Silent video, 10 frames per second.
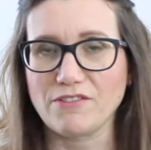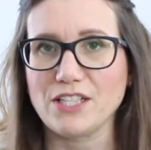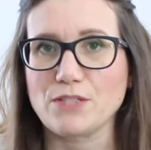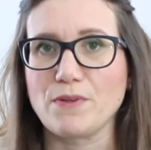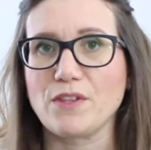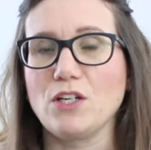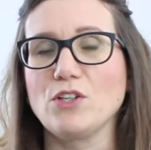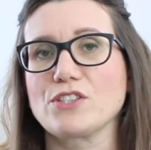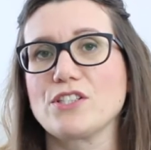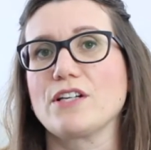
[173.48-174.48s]
arrangement that
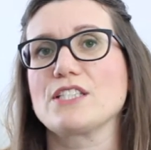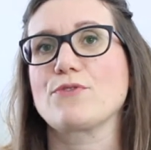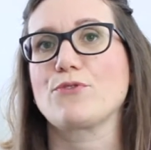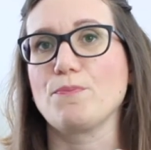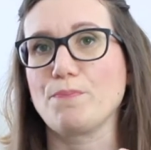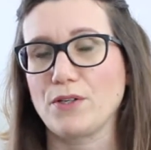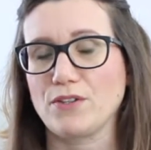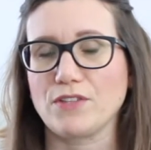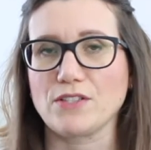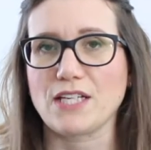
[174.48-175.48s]
looked nice from both
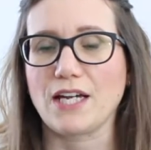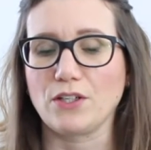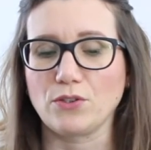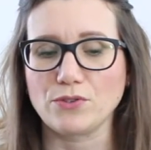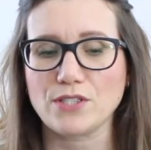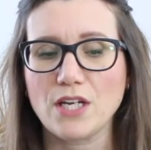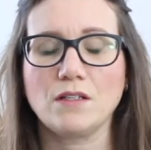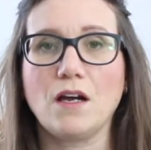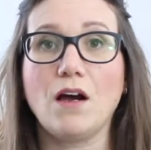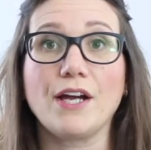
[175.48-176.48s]
of those angles.
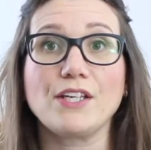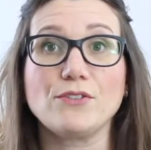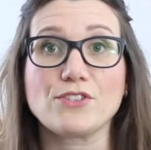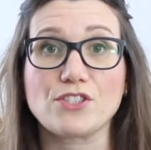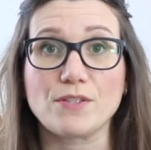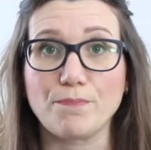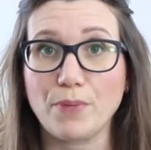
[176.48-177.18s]
I used some